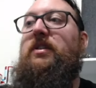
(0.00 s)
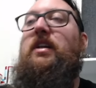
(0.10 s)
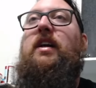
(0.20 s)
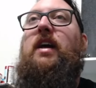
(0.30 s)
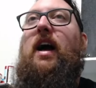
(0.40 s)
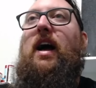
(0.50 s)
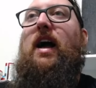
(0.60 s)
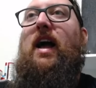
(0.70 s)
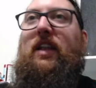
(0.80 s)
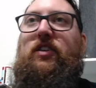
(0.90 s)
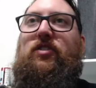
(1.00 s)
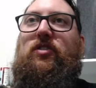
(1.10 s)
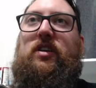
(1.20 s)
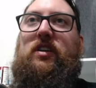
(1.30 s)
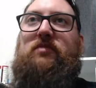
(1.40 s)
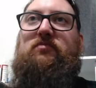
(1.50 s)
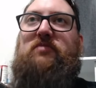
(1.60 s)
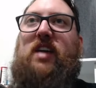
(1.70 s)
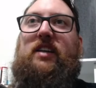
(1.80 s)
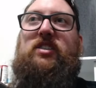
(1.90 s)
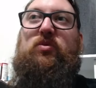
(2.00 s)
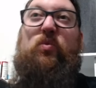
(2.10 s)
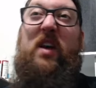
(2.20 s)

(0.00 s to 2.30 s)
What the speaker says: and you can take Swift.